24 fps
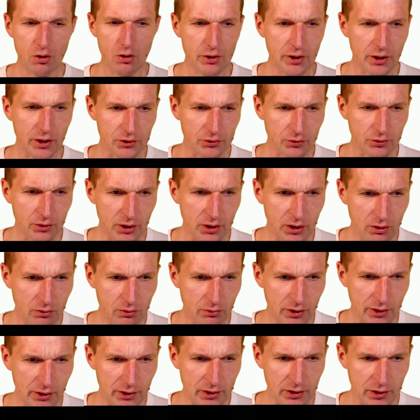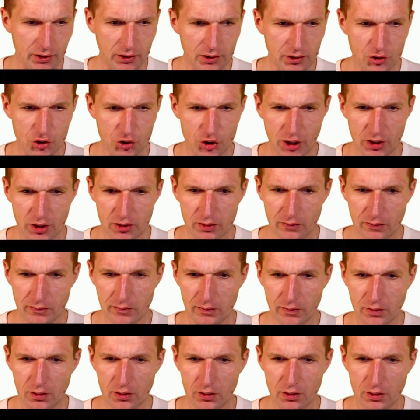Okay, so now I can inject the
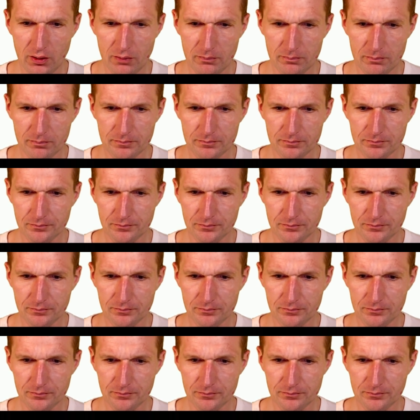thing here.